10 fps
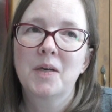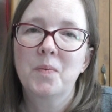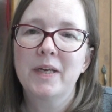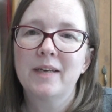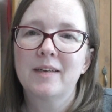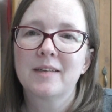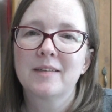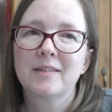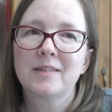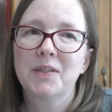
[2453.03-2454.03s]
a week,
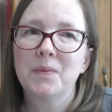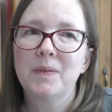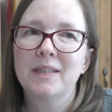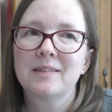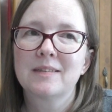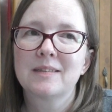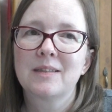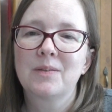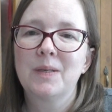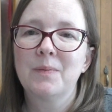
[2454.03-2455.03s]
2 weeks,
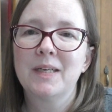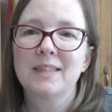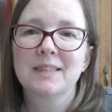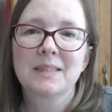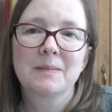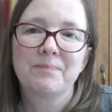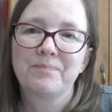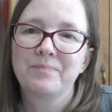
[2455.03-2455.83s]
3 weeks,